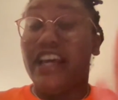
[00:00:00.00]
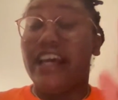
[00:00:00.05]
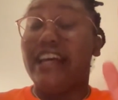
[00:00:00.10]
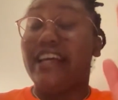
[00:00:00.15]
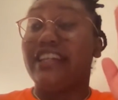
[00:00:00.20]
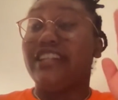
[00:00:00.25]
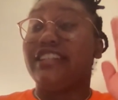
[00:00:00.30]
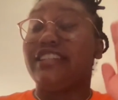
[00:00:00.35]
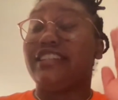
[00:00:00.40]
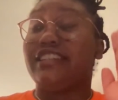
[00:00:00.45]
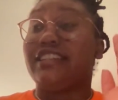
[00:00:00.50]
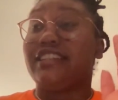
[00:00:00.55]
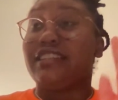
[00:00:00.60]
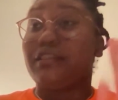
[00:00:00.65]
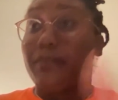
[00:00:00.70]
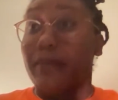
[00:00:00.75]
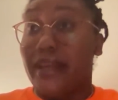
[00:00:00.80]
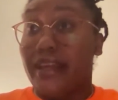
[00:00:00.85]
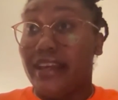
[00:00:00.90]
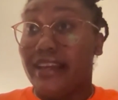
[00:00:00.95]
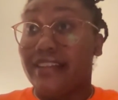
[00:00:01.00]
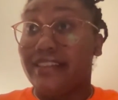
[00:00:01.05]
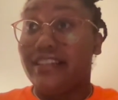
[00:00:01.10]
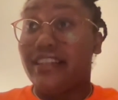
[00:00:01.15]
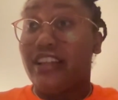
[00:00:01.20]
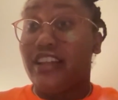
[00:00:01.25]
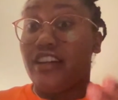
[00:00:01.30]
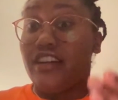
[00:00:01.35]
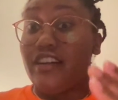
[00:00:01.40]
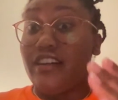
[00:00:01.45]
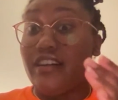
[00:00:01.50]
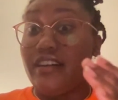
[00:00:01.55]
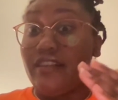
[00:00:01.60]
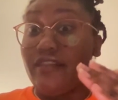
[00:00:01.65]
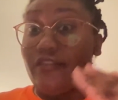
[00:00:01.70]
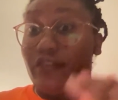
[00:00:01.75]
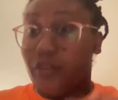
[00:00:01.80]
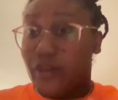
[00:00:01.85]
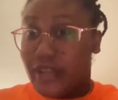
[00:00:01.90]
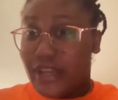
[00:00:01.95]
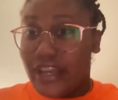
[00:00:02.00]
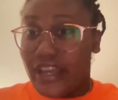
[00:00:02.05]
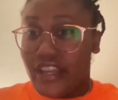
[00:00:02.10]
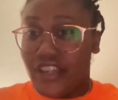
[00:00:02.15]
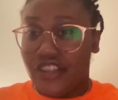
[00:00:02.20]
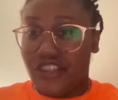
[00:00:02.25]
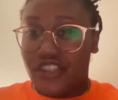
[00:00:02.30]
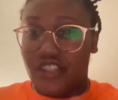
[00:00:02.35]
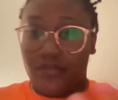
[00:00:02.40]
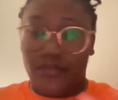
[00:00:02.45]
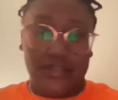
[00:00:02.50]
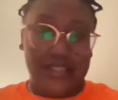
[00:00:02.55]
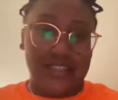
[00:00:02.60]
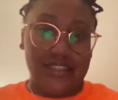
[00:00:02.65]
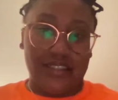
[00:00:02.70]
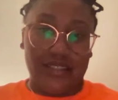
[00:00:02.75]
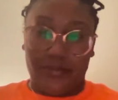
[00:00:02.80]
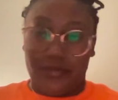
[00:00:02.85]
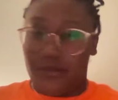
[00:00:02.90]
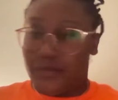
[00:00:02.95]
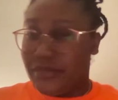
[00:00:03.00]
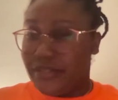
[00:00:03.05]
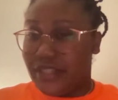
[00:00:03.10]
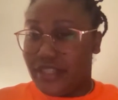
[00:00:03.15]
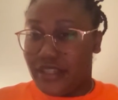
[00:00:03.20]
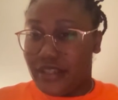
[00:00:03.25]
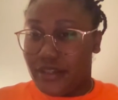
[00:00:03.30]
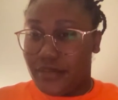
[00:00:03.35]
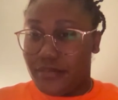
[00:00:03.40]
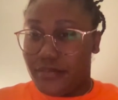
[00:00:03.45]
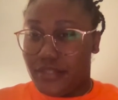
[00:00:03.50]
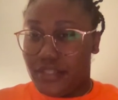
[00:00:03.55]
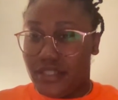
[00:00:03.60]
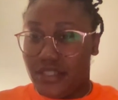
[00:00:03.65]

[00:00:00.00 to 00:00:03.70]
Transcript: suspect for Esh to be sleeping with him.